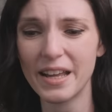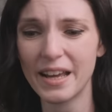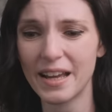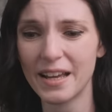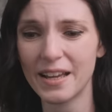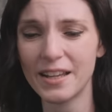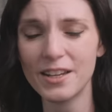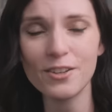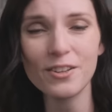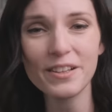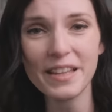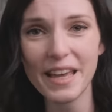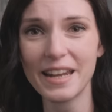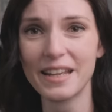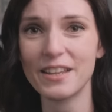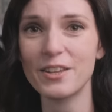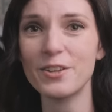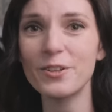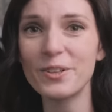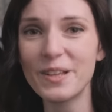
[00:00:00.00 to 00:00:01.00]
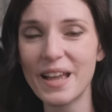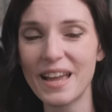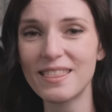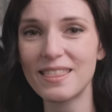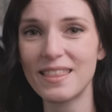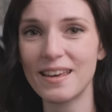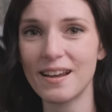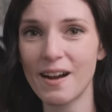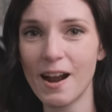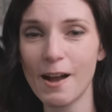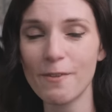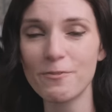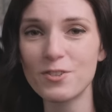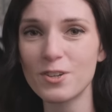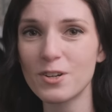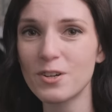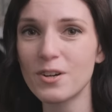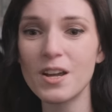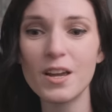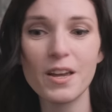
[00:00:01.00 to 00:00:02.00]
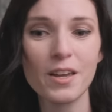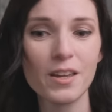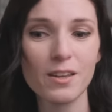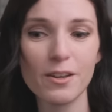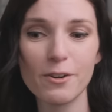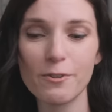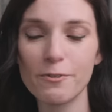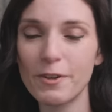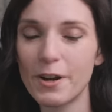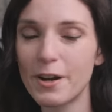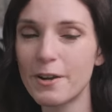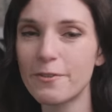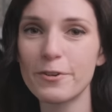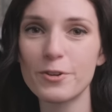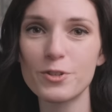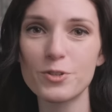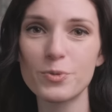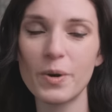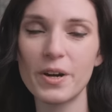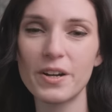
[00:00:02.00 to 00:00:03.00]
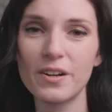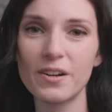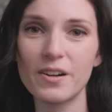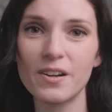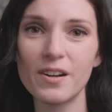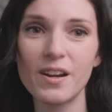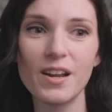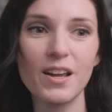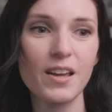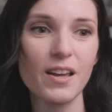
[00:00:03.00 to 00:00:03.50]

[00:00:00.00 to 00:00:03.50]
Uh, and you'll get it. You'll get there. After your very first sweater,